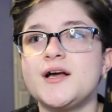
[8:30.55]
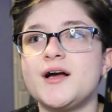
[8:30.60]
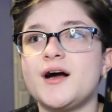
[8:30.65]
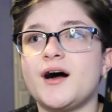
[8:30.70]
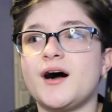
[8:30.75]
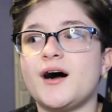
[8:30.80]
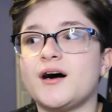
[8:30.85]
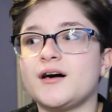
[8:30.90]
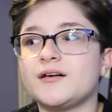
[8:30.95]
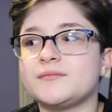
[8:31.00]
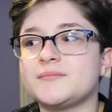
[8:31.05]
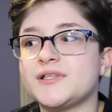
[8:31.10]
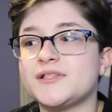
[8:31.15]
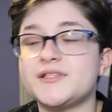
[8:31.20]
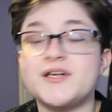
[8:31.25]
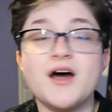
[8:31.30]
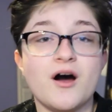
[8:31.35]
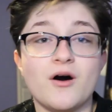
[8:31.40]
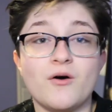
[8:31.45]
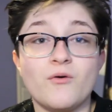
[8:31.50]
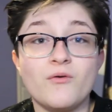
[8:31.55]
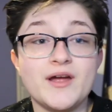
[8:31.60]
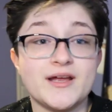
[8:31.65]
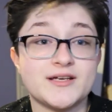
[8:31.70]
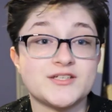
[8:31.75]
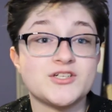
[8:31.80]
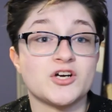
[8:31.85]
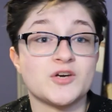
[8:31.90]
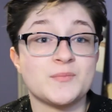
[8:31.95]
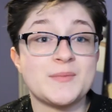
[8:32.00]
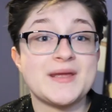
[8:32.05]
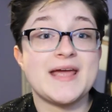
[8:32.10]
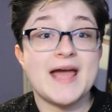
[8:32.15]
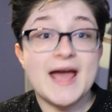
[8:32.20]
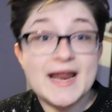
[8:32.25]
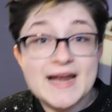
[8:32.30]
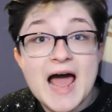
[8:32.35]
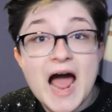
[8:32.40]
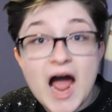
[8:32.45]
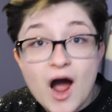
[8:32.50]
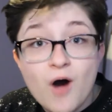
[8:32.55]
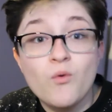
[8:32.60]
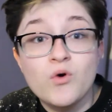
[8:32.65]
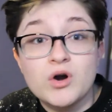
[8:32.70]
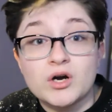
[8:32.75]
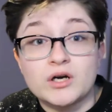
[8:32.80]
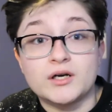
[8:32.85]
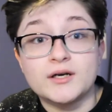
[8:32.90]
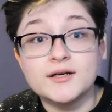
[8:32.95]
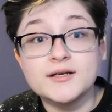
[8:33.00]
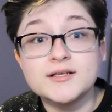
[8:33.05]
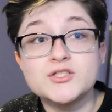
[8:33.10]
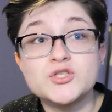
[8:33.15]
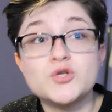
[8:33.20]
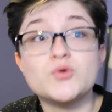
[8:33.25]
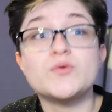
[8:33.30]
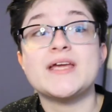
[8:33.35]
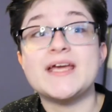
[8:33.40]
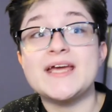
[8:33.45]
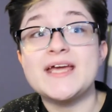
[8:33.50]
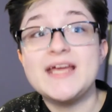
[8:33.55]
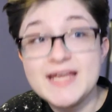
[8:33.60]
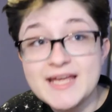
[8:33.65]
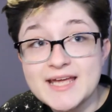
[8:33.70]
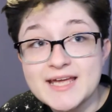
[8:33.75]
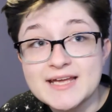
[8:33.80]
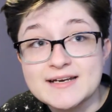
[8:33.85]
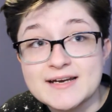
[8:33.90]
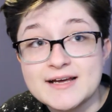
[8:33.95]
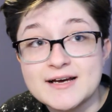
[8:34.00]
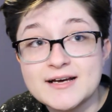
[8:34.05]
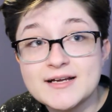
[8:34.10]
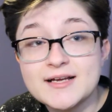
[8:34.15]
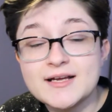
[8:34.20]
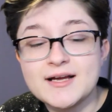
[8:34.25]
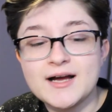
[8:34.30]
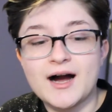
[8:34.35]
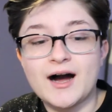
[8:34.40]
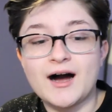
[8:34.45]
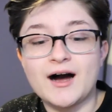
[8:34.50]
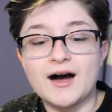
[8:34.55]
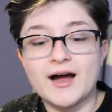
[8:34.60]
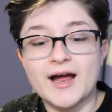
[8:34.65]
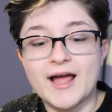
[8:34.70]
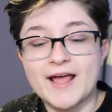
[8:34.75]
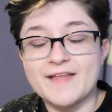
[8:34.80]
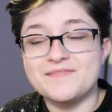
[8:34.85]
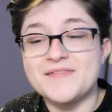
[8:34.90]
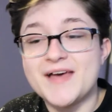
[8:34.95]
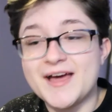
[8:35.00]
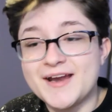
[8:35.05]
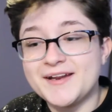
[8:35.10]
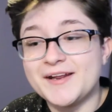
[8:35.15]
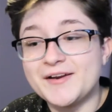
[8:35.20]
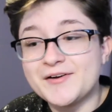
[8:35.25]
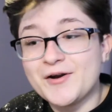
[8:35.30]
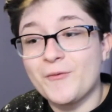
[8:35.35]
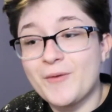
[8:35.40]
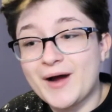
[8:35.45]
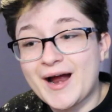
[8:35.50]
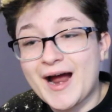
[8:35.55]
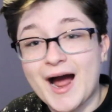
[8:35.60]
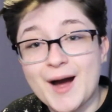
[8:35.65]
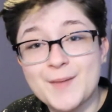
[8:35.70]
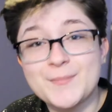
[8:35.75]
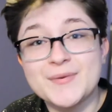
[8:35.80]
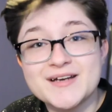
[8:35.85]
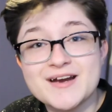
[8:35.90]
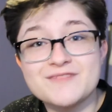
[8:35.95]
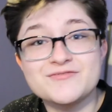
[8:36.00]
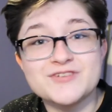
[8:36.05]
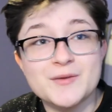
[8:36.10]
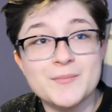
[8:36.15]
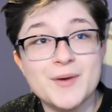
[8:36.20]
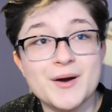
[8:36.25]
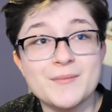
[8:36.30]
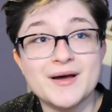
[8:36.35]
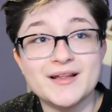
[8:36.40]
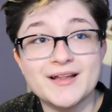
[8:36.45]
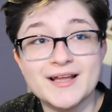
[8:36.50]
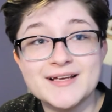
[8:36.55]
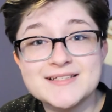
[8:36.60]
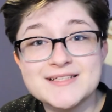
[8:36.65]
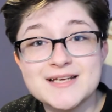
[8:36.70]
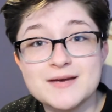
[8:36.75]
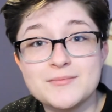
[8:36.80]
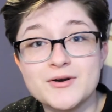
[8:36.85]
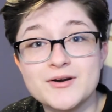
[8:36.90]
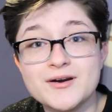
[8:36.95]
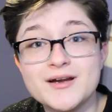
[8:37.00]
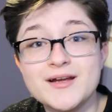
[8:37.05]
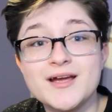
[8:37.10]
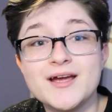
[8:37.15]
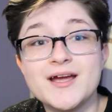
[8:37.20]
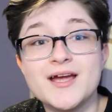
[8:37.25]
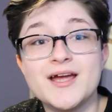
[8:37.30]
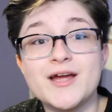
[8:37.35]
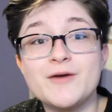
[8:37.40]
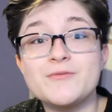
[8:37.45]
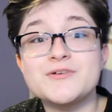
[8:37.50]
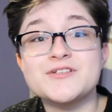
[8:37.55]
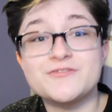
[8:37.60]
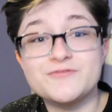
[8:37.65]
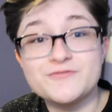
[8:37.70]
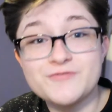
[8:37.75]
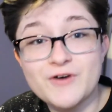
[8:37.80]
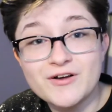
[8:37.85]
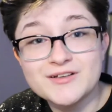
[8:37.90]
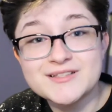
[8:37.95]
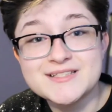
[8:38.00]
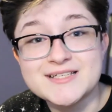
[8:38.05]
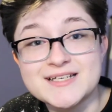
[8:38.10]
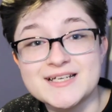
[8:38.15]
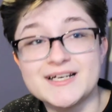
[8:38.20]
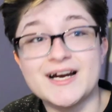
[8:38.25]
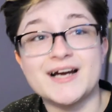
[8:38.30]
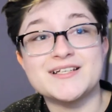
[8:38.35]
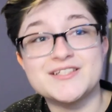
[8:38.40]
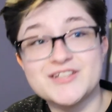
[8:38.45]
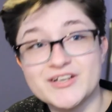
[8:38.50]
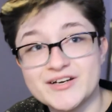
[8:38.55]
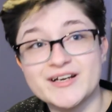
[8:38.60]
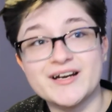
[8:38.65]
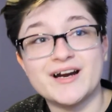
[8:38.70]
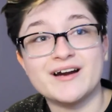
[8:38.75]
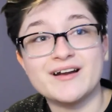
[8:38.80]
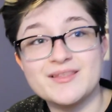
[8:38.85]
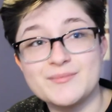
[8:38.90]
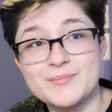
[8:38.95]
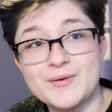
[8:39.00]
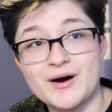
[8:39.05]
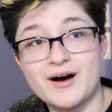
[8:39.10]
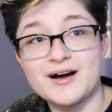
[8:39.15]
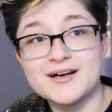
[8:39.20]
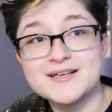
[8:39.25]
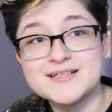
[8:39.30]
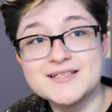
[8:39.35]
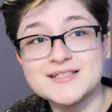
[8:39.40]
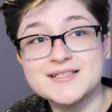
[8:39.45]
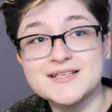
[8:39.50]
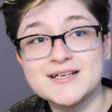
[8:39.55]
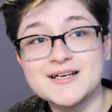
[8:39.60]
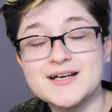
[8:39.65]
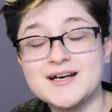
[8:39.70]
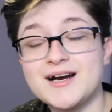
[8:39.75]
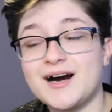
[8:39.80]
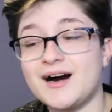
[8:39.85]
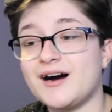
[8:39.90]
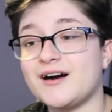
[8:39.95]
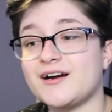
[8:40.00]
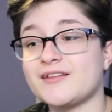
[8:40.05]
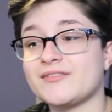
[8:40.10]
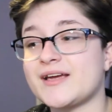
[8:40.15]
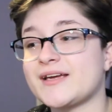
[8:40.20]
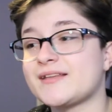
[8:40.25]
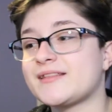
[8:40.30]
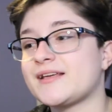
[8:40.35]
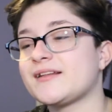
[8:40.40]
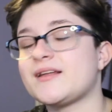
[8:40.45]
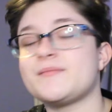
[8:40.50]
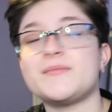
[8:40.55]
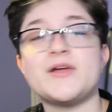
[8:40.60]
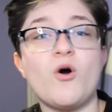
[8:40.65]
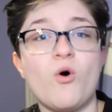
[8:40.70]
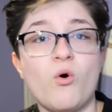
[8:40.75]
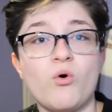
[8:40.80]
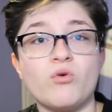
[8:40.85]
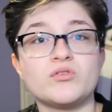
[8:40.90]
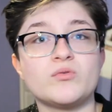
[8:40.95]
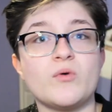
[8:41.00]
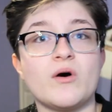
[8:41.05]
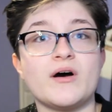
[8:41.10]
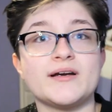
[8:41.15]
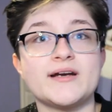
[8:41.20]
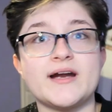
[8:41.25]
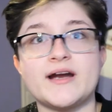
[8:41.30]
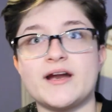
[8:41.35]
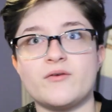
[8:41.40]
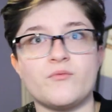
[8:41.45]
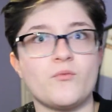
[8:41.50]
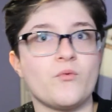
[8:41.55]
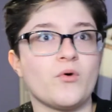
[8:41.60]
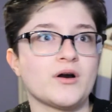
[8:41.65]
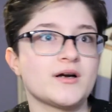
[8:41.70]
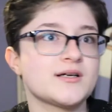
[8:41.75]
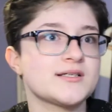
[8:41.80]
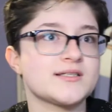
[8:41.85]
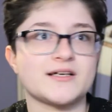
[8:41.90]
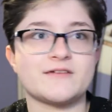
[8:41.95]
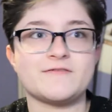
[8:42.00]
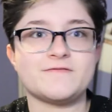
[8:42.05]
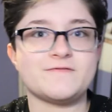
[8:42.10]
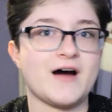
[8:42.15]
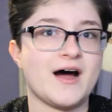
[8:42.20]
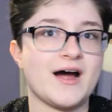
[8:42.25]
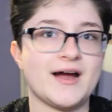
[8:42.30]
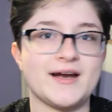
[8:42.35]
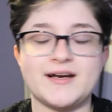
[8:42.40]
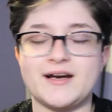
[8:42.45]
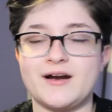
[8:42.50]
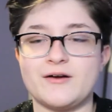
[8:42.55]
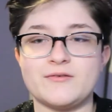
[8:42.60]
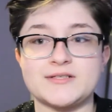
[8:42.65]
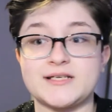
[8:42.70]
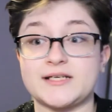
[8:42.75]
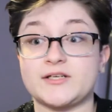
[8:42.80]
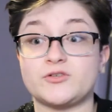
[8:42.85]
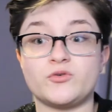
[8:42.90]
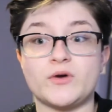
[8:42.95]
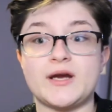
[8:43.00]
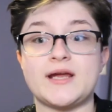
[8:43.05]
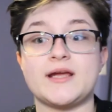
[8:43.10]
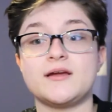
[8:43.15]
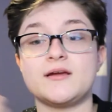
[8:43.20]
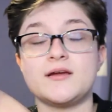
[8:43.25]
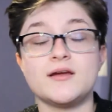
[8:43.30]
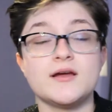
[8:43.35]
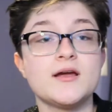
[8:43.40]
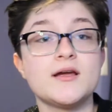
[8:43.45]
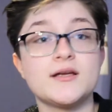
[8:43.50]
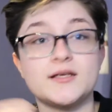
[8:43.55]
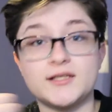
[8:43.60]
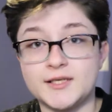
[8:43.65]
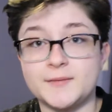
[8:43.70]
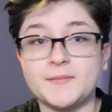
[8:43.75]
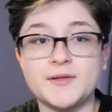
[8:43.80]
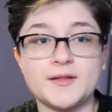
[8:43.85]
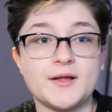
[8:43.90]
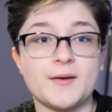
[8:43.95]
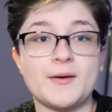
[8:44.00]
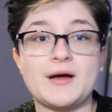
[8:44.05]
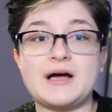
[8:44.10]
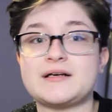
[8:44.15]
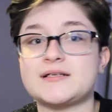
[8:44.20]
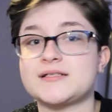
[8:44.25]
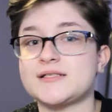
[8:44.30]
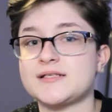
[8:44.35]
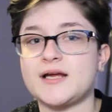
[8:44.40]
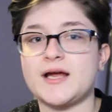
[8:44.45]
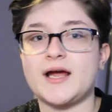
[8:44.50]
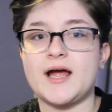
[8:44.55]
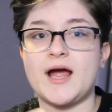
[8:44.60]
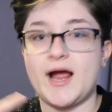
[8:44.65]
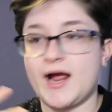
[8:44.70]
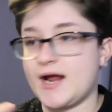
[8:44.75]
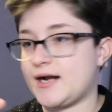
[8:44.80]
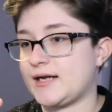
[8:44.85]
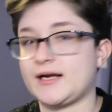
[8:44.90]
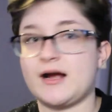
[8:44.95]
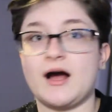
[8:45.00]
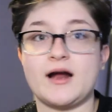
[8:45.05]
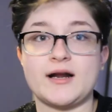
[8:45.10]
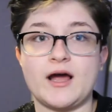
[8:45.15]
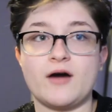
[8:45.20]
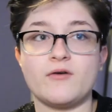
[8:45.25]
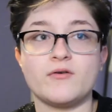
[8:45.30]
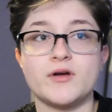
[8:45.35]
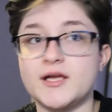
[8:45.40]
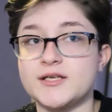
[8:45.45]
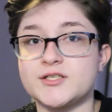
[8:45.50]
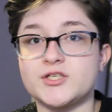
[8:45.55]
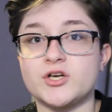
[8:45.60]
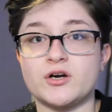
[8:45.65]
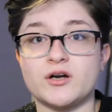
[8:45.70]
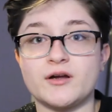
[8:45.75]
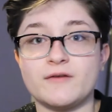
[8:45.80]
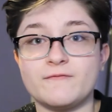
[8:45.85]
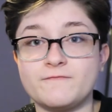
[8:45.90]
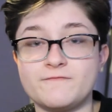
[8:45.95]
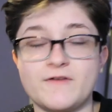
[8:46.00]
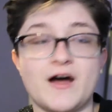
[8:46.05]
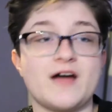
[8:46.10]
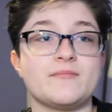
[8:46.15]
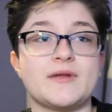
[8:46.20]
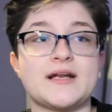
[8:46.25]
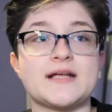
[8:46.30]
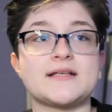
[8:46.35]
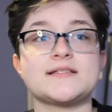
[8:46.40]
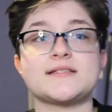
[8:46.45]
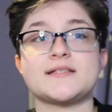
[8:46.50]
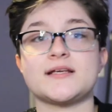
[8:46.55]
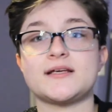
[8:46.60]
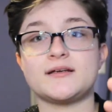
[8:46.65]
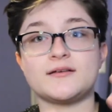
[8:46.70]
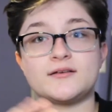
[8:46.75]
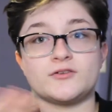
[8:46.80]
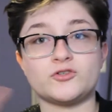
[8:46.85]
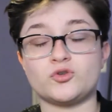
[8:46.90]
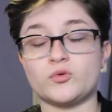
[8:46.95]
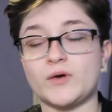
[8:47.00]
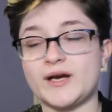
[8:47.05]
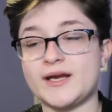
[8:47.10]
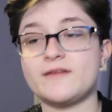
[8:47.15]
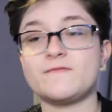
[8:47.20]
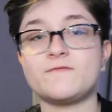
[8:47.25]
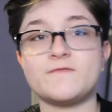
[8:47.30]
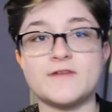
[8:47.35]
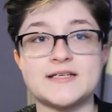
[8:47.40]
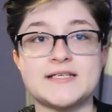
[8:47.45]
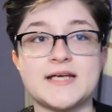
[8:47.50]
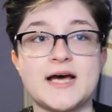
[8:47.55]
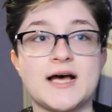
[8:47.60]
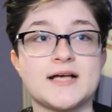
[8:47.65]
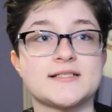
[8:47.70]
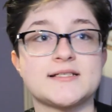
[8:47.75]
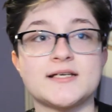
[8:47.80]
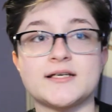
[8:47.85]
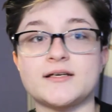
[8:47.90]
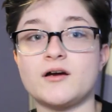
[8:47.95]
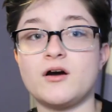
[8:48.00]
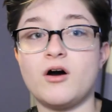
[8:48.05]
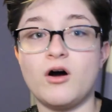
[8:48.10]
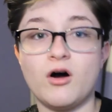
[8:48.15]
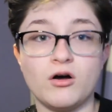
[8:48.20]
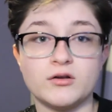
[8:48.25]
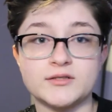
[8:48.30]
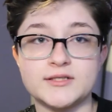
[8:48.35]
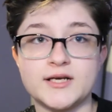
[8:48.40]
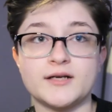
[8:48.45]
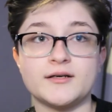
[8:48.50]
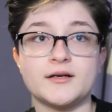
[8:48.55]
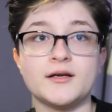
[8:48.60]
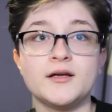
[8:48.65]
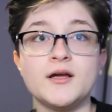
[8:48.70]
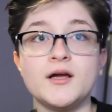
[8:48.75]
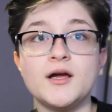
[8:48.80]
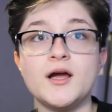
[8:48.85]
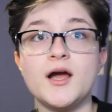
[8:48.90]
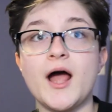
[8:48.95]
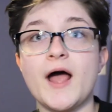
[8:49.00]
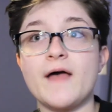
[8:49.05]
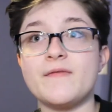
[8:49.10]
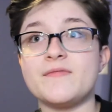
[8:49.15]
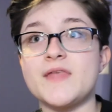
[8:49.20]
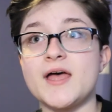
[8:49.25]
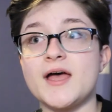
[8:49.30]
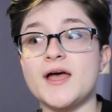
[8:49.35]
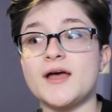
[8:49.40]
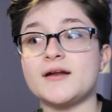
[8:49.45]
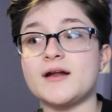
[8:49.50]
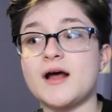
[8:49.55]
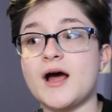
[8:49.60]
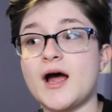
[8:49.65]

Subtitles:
No, it took me an hour to get in, and then you know what happened after I bought my lightsaber? It was faulty. I took it out of the box, they let me hold one, and it worked fine, and I was great, give me the box. And I got out. It took 5 minutes. Great, fantastic, all done. And then